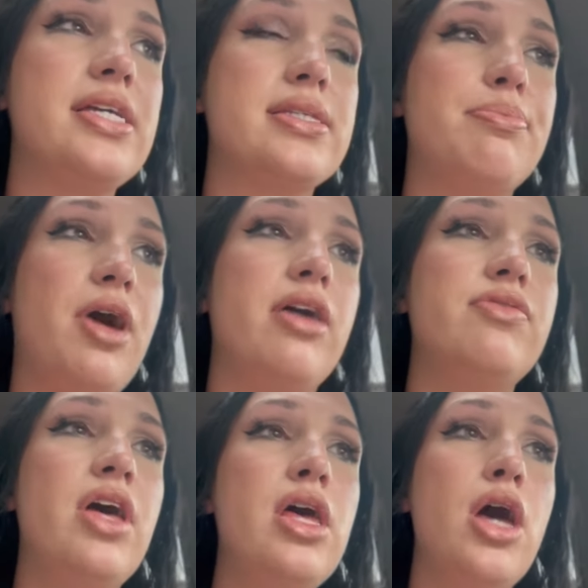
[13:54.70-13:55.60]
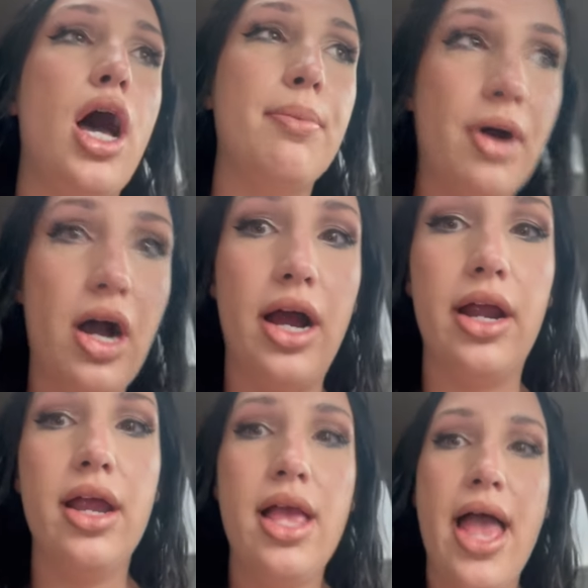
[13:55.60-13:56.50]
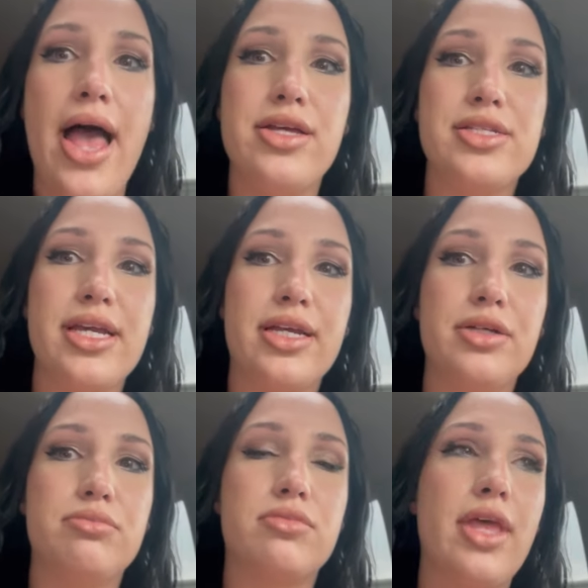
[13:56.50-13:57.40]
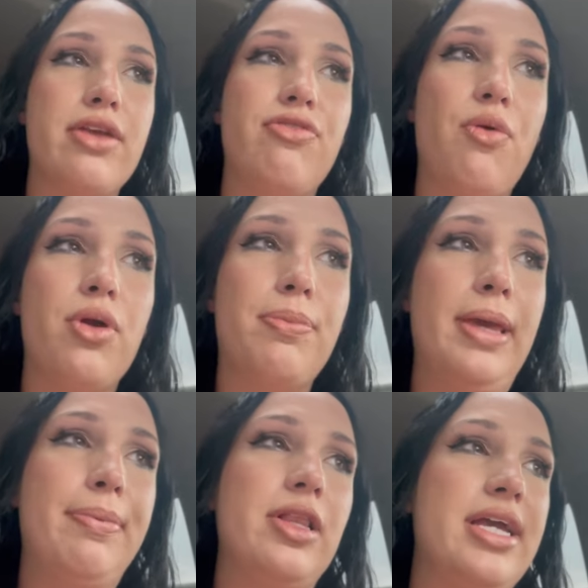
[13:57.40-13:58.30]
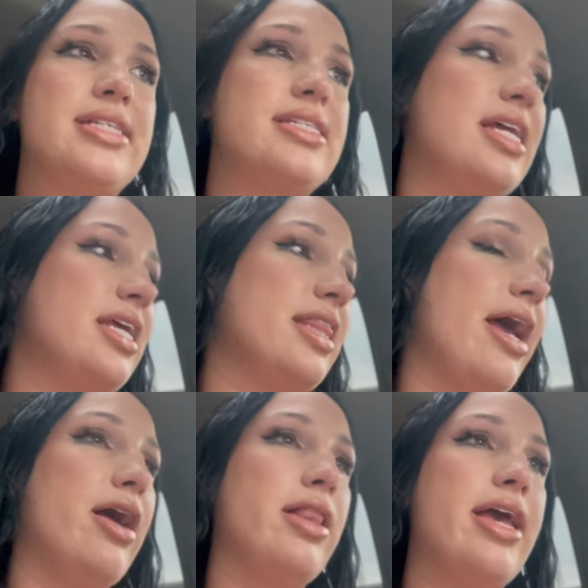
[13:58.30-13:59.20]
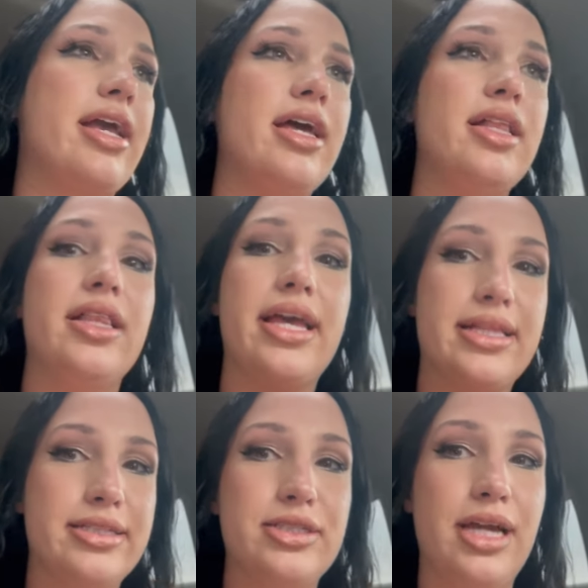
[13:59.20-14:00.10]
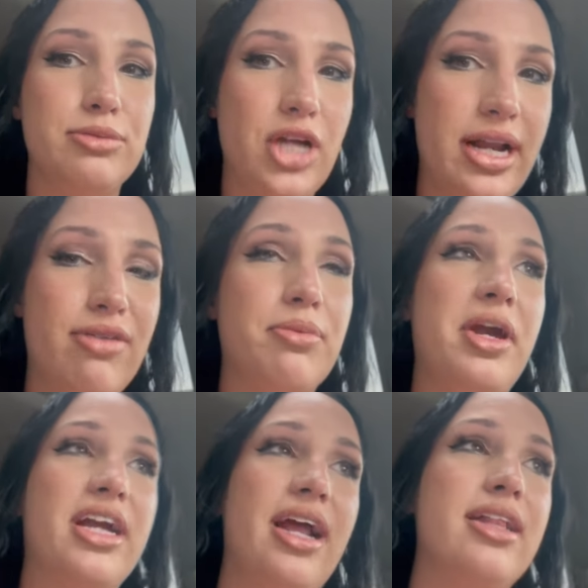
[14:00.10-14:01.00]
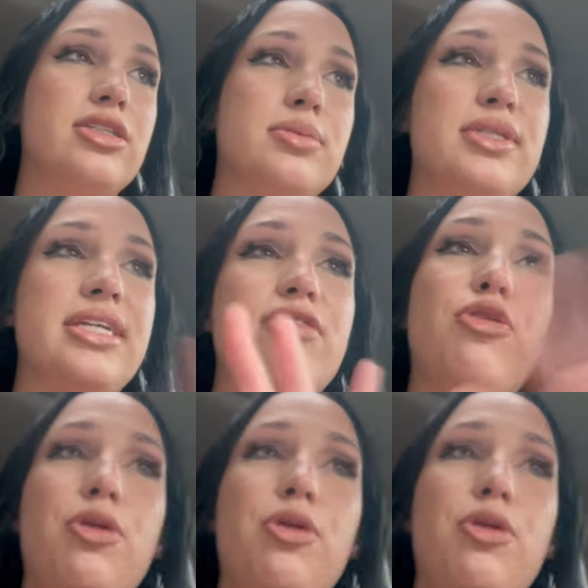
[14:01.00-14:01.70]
is above a bar and there's like a like four people like sitting there like like literally I'm trying out for American Idol or something. There's like four